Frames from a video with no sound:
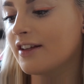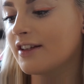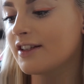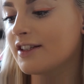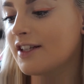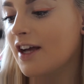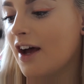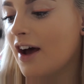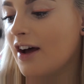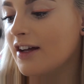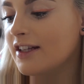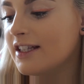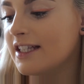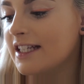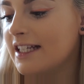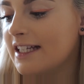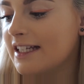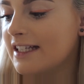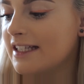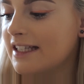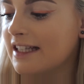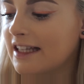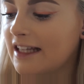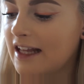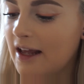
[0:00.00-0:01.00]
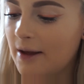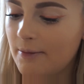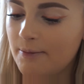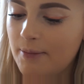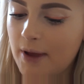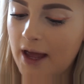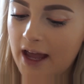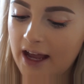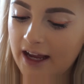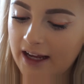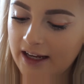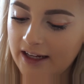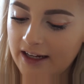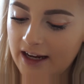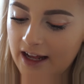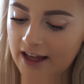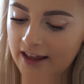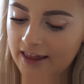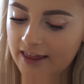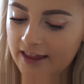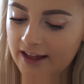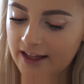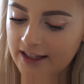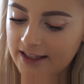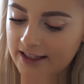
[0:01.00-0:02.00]
Tarteist lip paint,
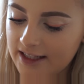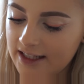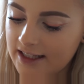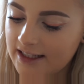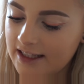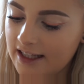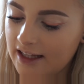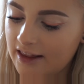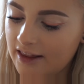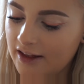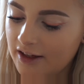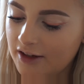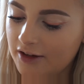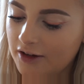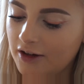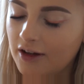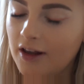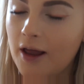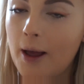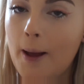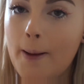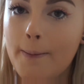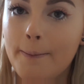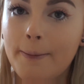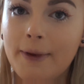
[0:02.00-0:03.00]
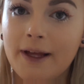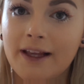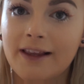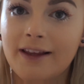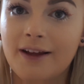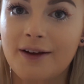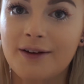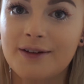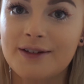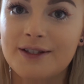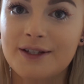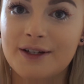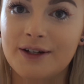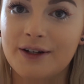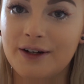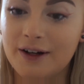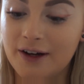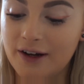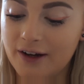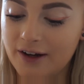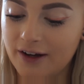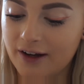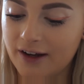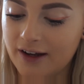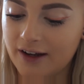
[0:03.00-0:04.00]
and this is in the colour Pillow
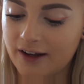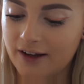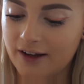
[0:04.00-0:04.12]
Talk.